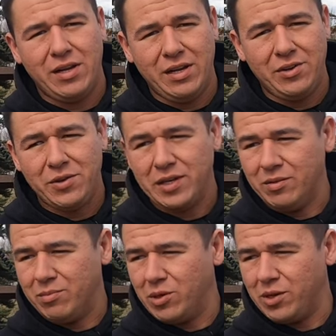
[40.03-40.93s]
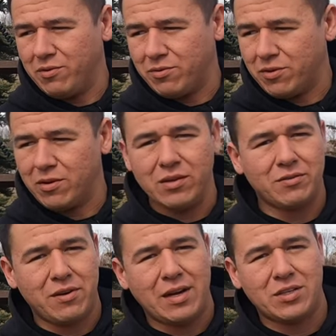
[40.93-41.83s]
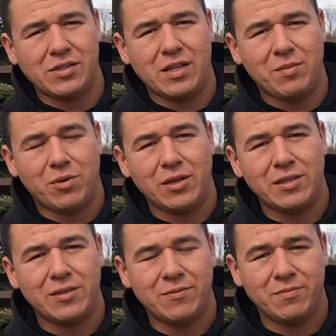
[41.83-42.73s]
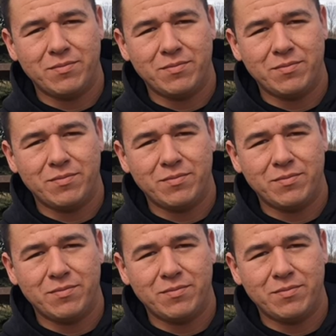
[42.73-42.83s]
and you can build it for a fraction of that price